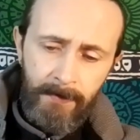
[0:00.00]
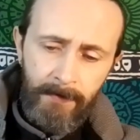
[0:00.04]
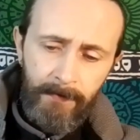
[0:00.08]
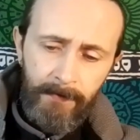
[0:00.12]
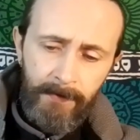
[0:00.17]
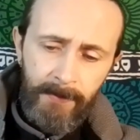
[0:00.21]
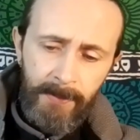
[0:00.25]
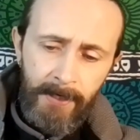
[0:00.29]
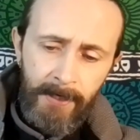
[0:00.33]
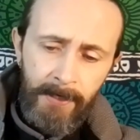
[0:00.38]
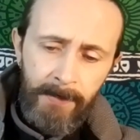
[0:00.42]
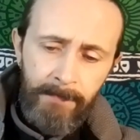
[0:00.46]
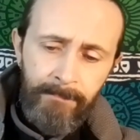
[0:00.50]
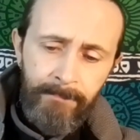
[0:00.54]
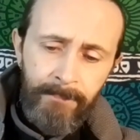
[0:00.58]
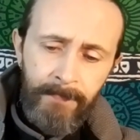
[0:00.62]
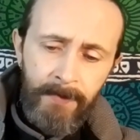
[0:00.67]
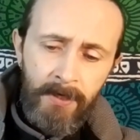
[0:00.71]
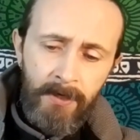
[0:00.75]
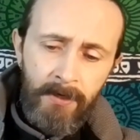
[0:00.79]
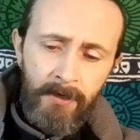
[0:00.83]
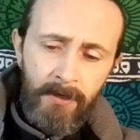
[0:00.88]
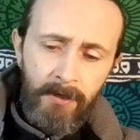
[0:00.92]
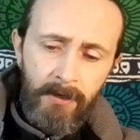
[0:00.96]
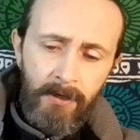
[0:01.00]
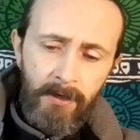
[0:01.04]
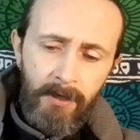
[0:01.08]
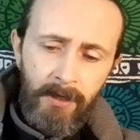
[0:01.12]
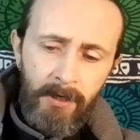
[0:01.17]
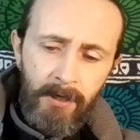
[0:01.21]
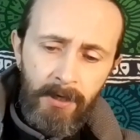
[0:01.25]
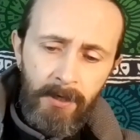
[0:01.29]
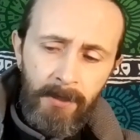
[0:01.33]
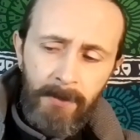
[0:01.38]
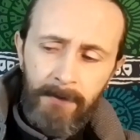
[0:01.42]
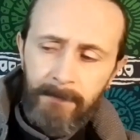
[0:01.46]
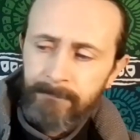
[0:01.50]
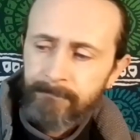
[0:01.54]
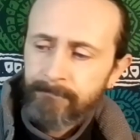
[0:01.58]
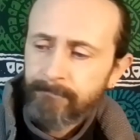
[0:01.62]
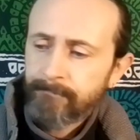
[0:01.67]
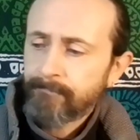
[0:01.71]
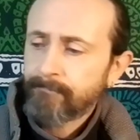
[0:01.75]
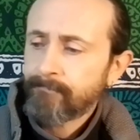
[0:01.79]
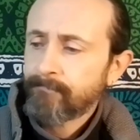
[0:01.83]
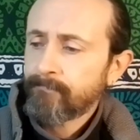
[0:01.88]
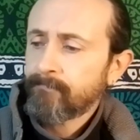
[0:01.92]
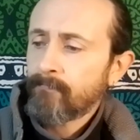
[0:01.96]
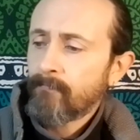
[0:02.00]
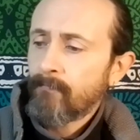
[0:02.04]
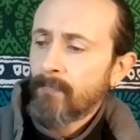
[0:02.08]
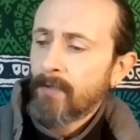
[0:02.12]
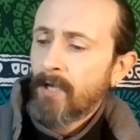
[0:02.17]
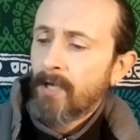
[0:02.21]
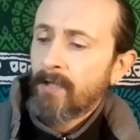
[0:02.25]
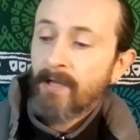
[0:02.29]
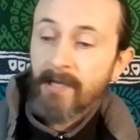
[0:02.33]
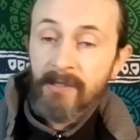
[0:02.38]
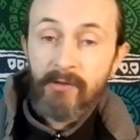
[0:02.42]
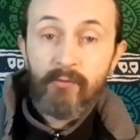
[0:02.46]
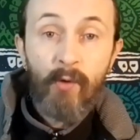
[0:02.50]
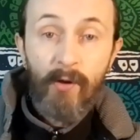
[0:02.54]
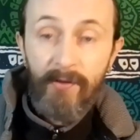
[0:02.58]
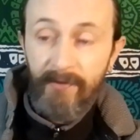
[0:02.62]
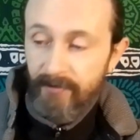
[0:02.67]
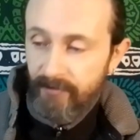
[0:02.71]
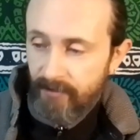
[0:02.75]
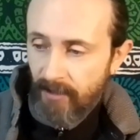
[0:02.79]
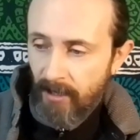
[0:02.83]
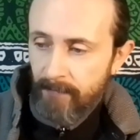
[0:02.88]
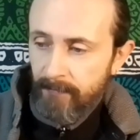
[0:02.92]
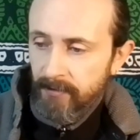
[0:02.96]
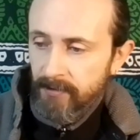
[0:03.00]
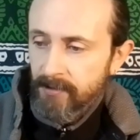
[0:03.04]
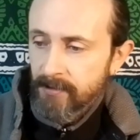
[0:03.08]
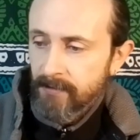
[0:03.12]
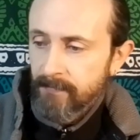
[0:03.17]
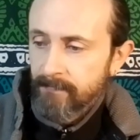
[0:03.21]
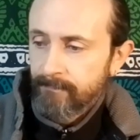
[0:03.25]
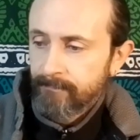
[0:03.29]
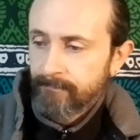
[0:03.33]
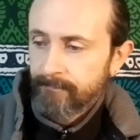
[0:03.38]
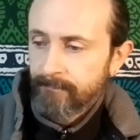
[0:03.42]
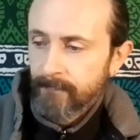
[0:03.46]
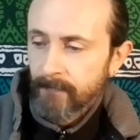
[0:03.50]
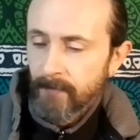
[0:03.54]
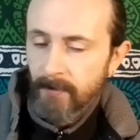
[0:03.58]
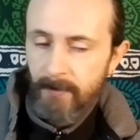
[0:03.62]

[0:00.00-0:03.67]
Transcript: Okay, um, that's why they're timeless.